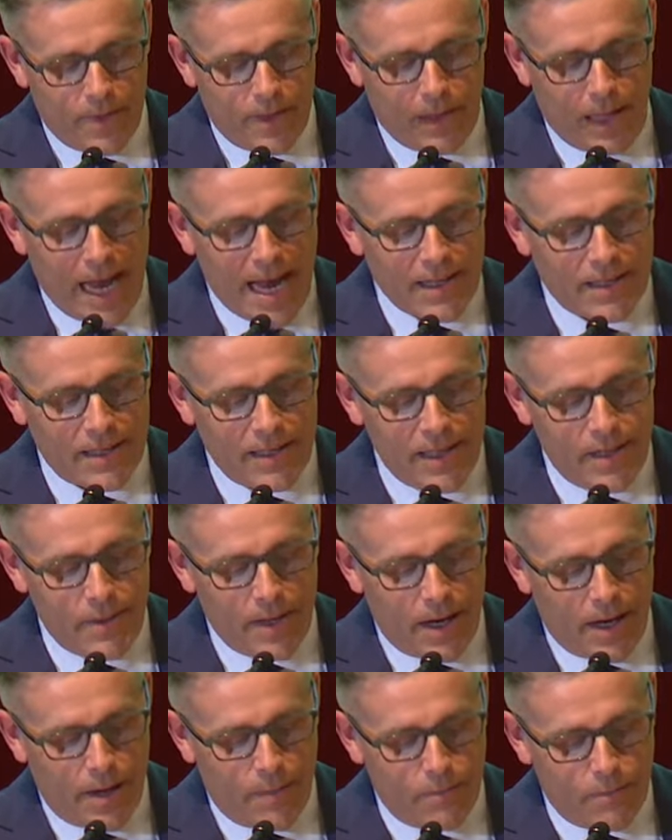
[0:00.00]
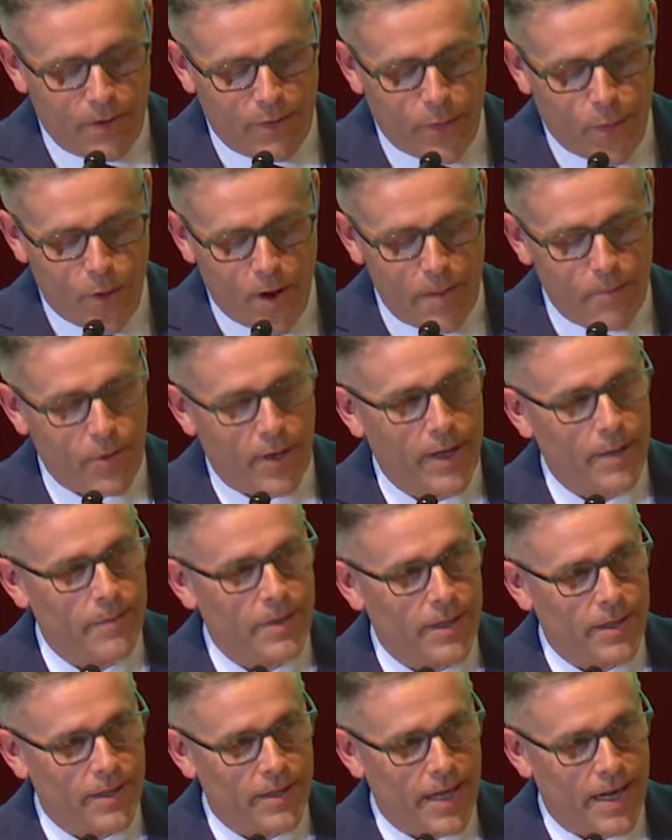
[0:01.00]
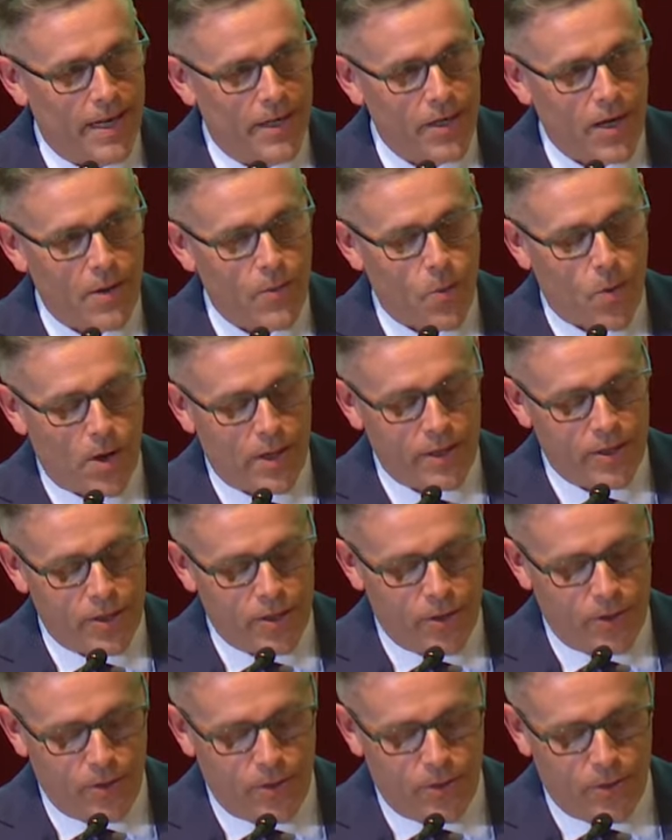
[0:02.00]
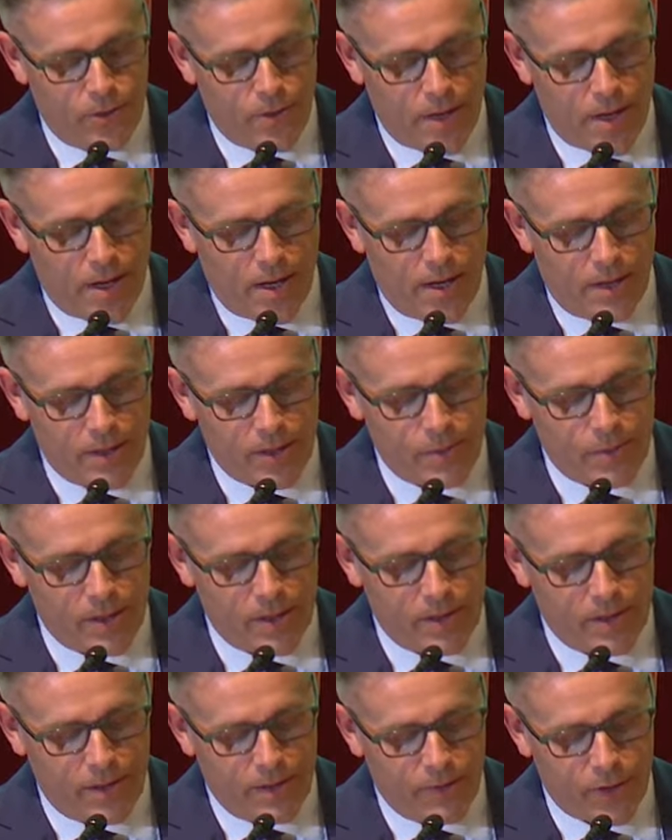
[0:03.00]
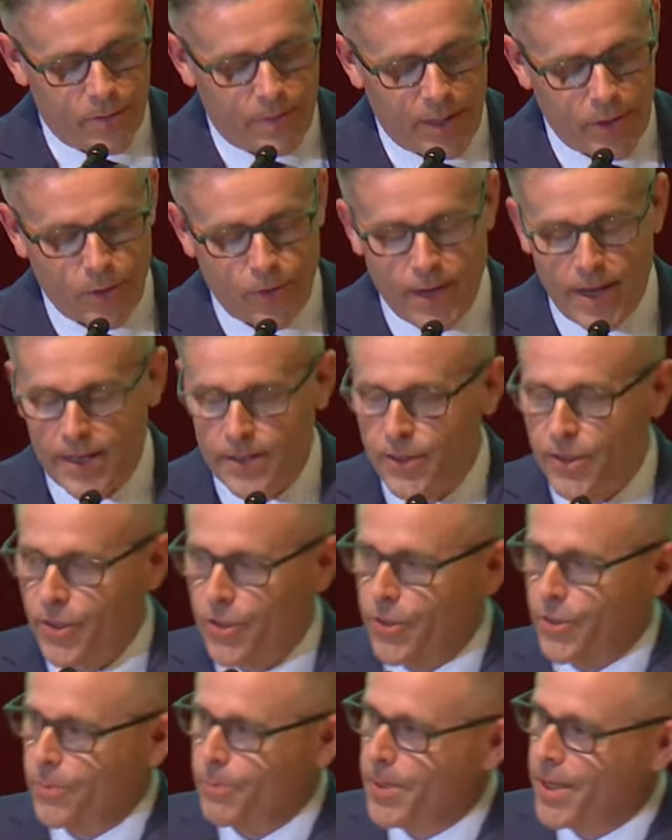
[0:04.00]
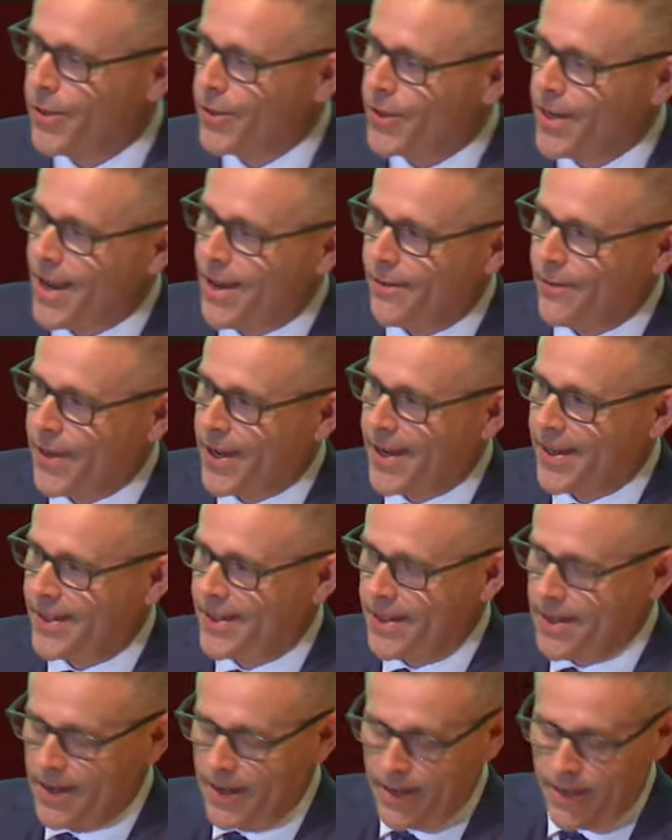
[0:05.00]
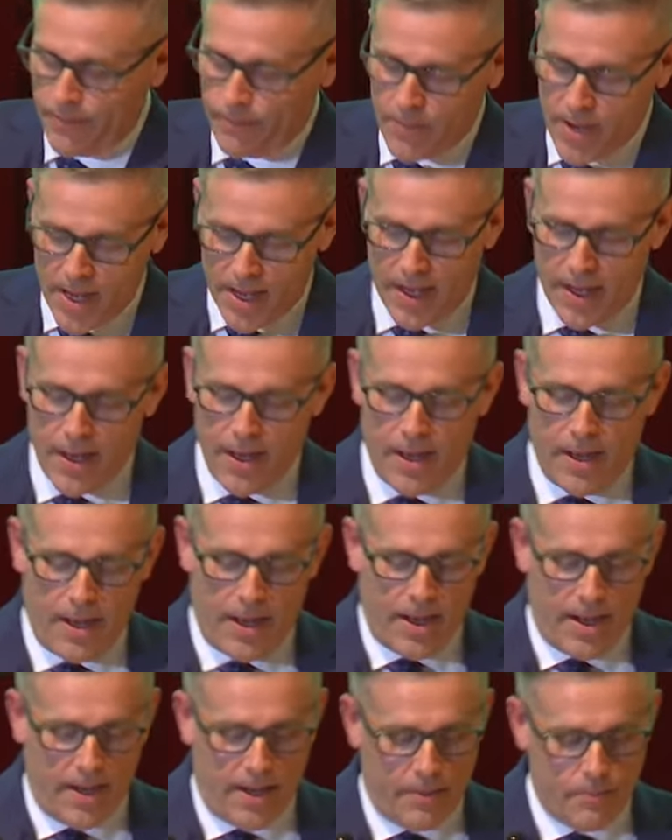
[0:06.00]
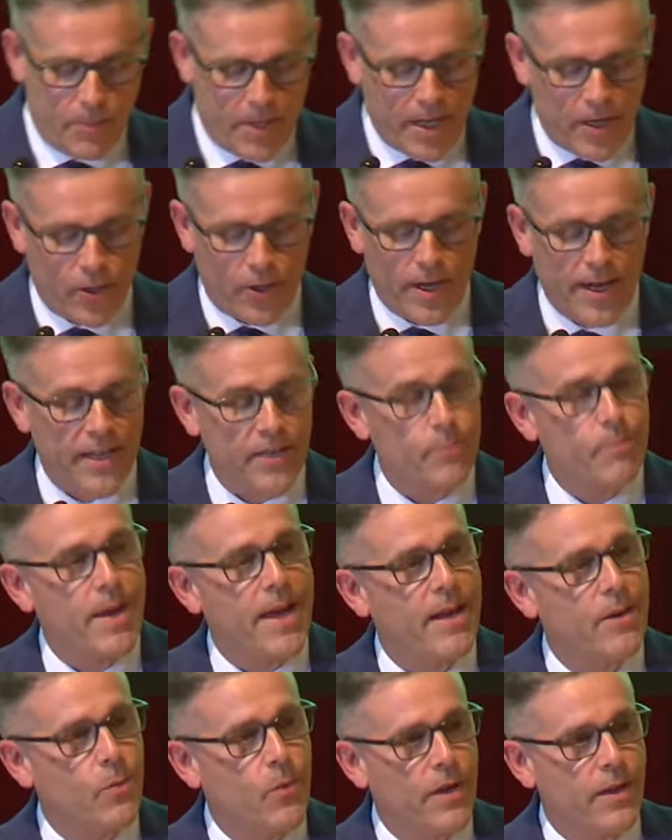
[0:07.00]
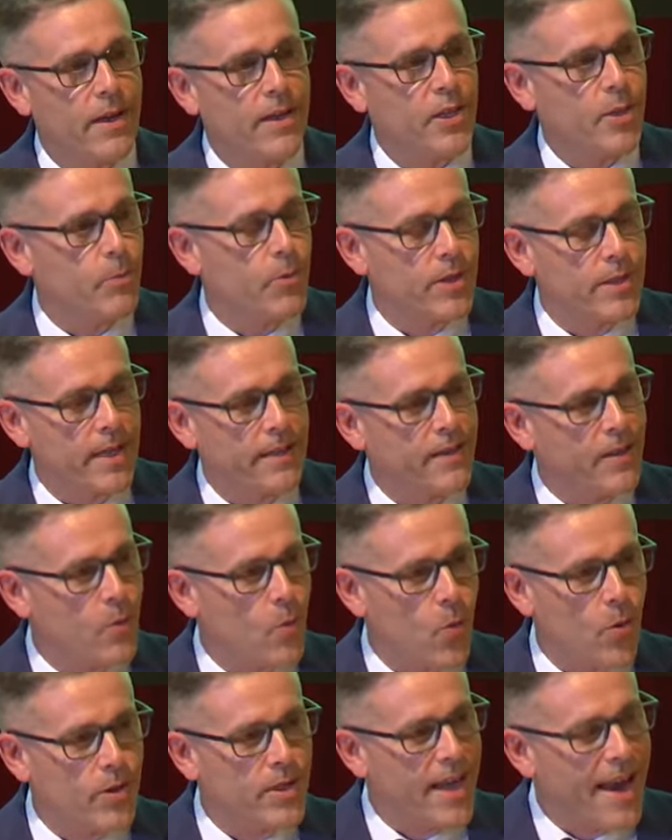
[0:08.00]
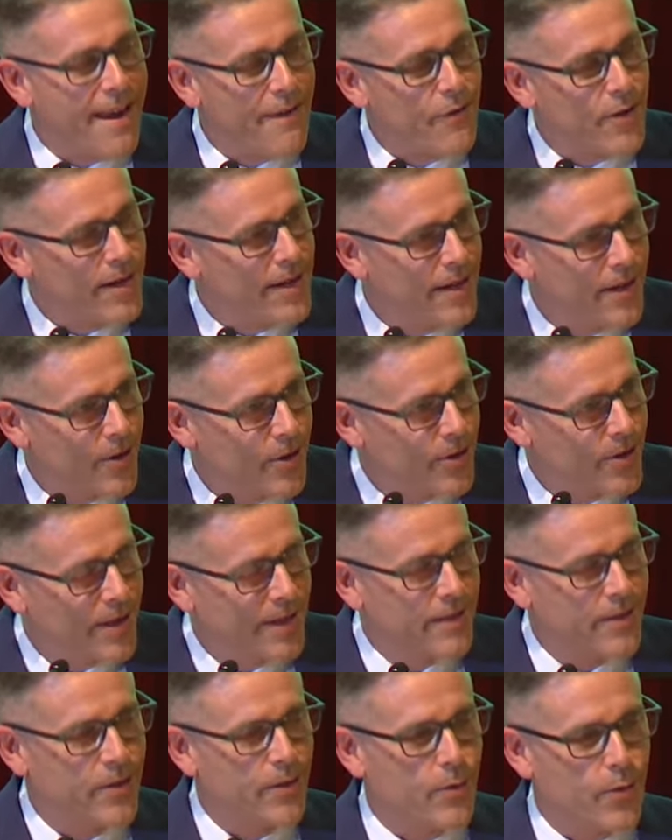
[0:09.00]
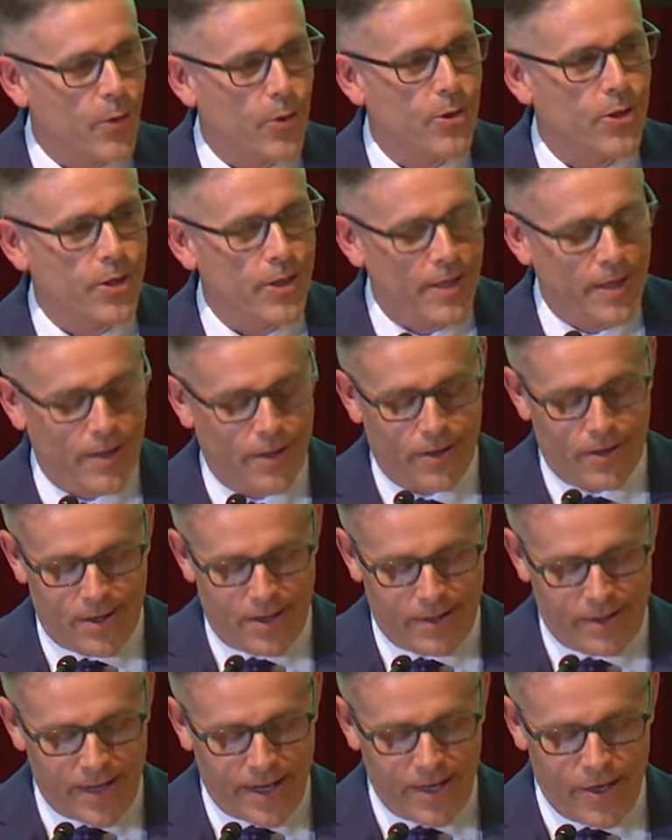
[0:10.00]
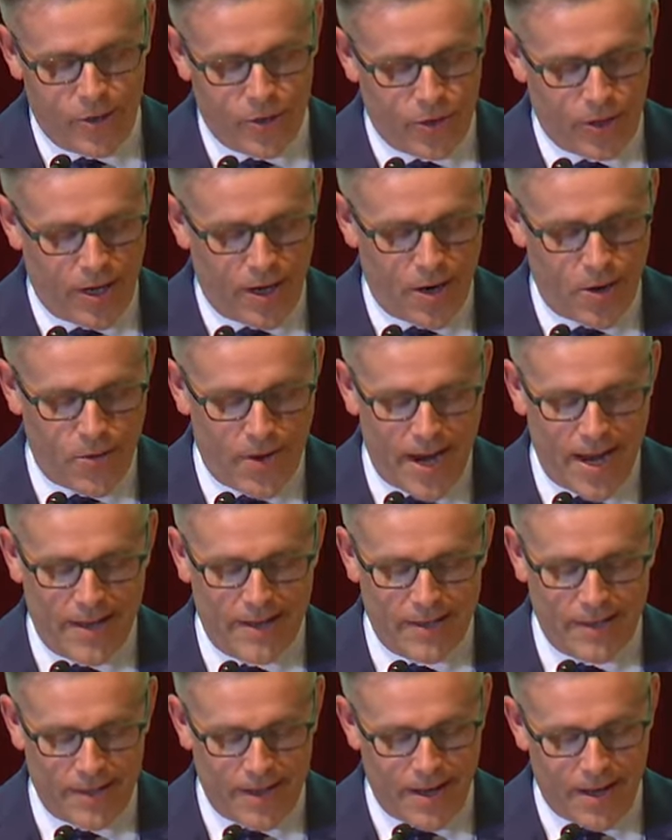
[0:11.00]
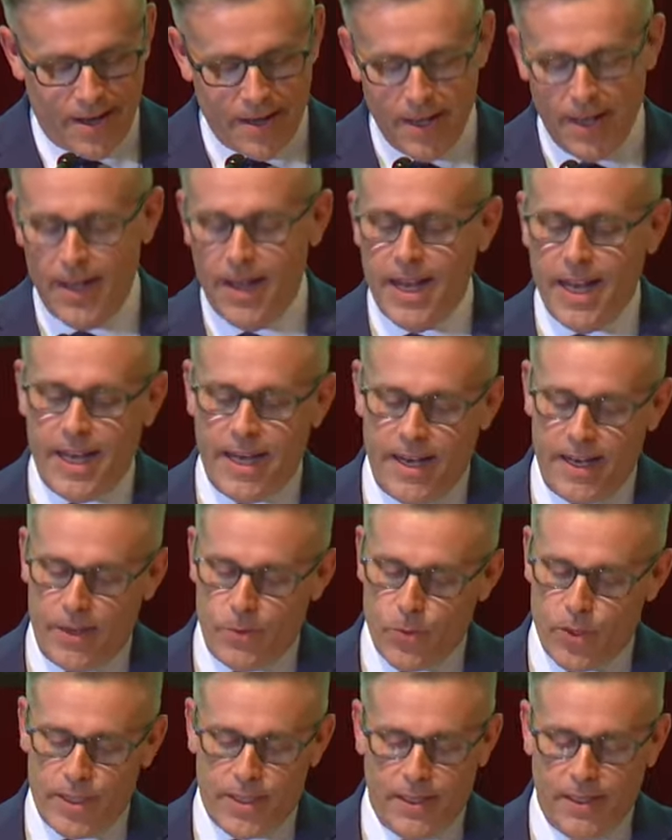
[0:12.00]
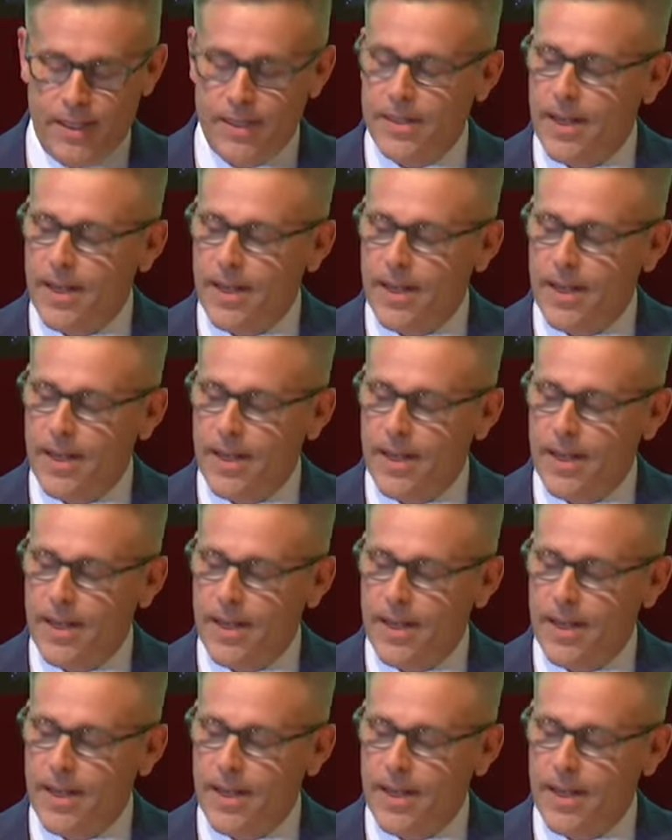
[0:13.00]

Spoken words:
Lastly, before I bring him to the stage, I want to give a special thanks to Peter Salovey. Peter has been with us to present the awards every year since the first year, 10 years ago, and he recently